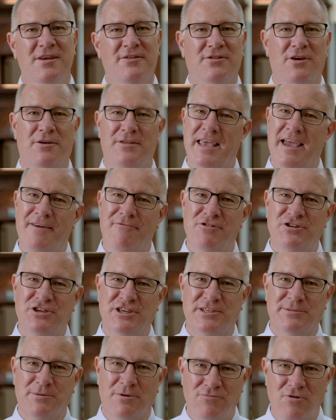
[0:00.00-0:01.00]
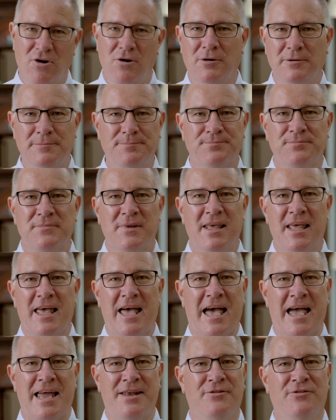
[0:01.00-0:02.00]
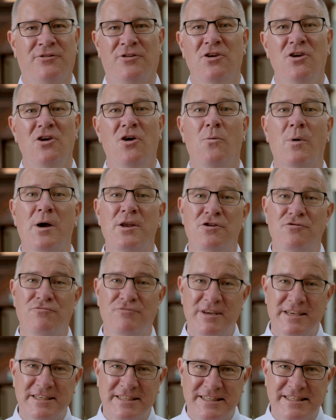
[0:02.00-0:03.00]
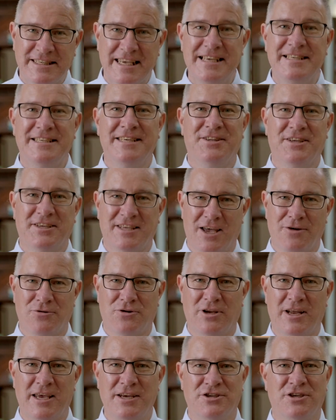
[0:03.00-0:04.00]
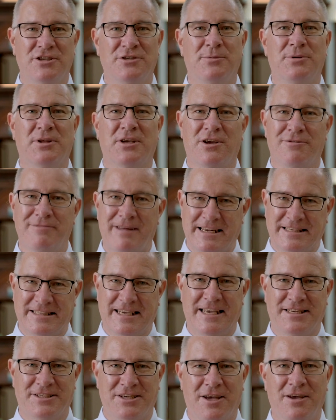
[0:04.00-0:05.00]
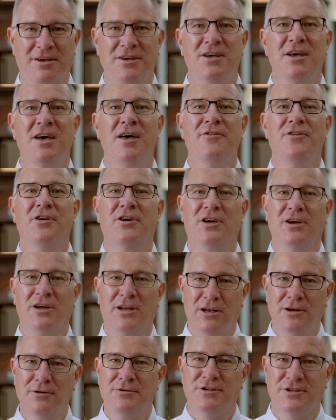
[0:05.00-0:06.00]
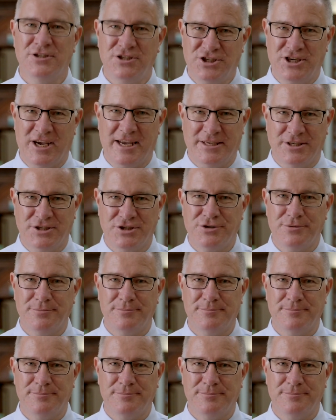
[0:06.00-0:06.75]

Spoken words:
so the averages were wrong. And when you restated the calculations with the correct data, the conclusions changed.